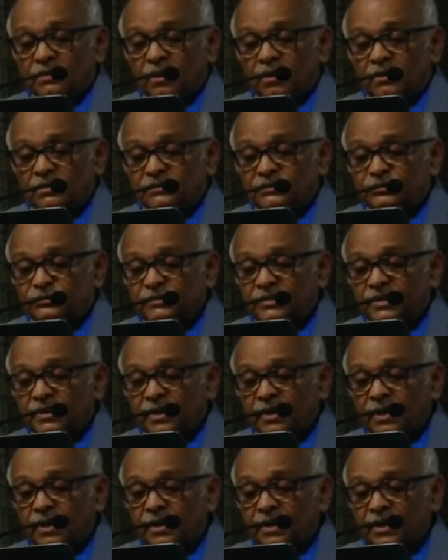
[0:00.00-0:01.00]
Although they
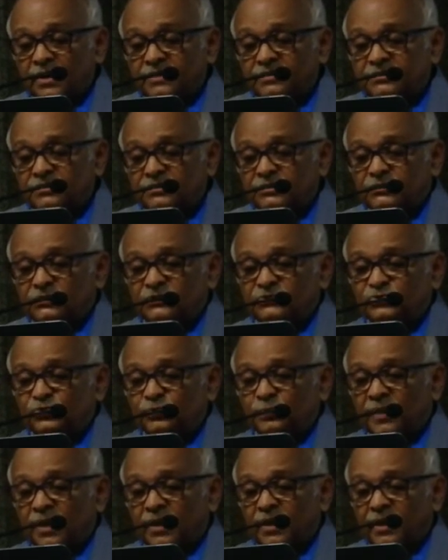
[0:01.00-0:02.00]
are connected to the
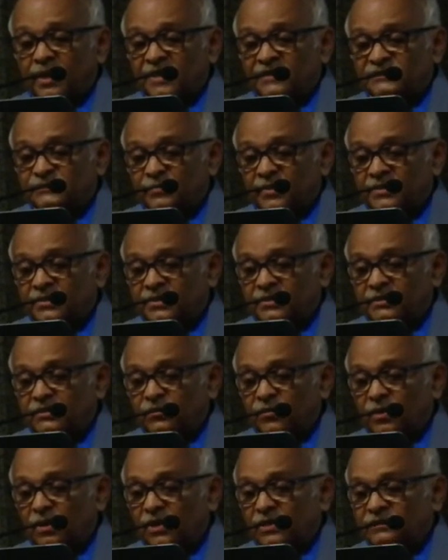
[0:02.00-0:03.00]
suprachiasmatic
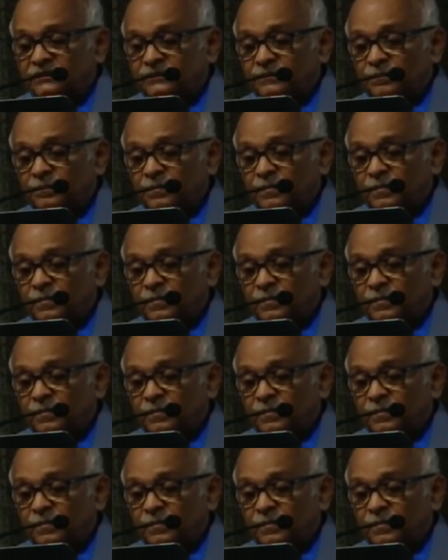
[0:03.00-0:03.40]
nucleus